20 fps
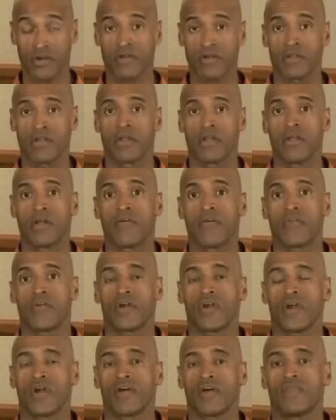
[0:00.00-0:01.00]
There
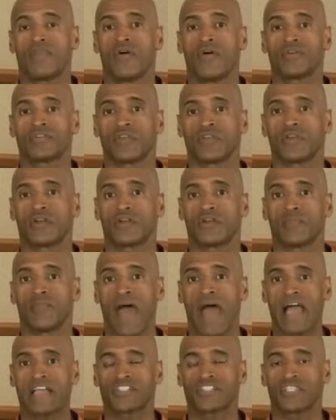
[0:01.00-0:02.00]
are folks that are
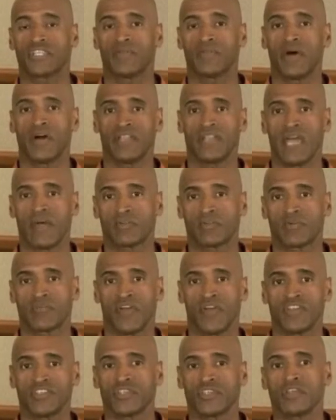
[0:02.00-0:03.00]
passionate about damage
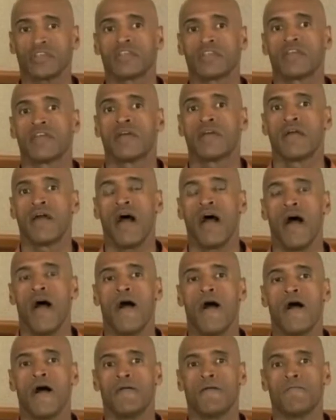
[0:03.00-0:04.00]
prevention,
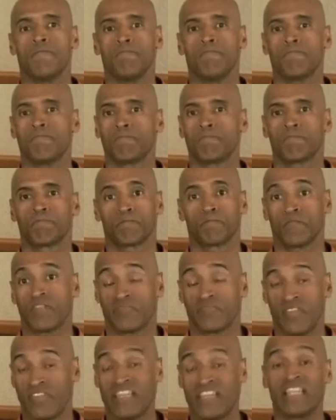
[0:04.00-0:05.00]
um,
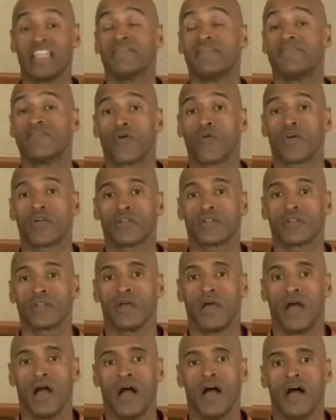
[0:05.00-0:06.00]
that they live for
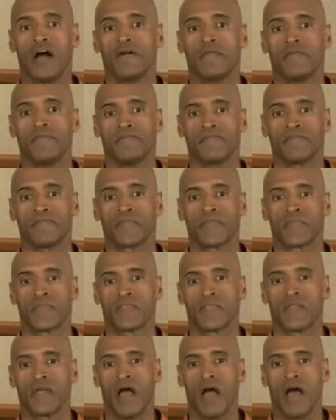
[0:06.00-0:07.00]
it. Um,
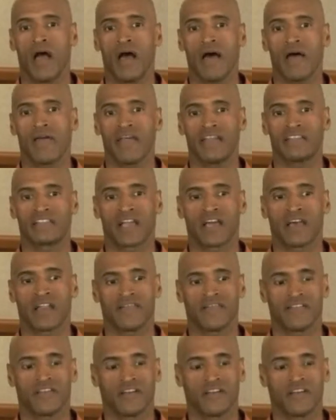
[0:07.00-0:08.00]
uh, that's kind
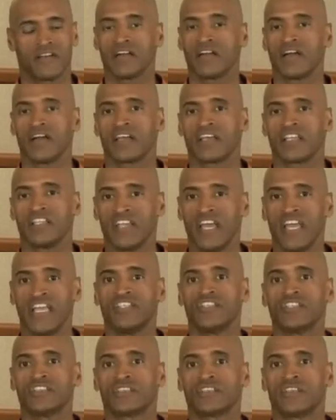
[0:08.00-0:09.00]
of a, a
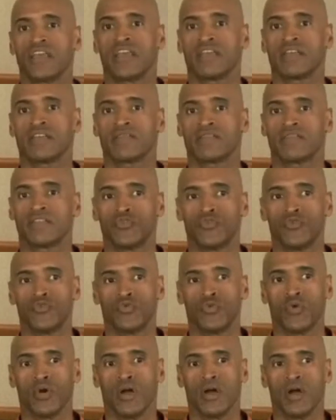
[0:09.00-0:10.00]
contagious thing
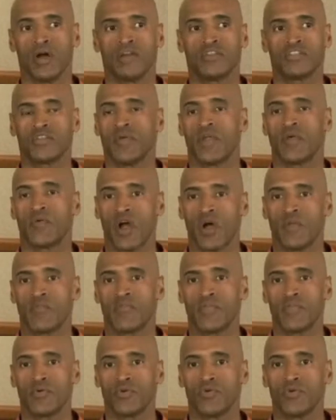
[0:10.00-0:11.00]
to, uh, to be around
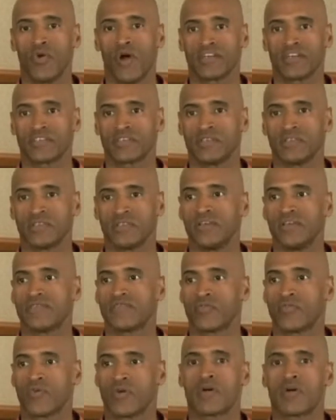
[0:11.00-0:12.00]
people who actually
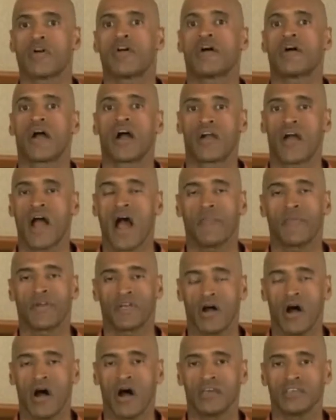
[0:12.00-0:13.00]
live for a, a common
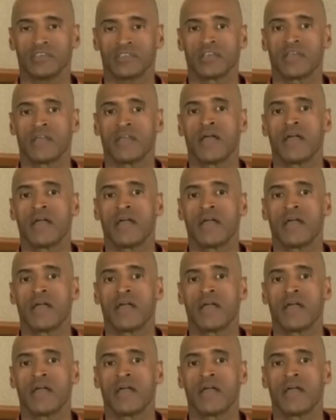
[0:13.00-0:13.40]
cause.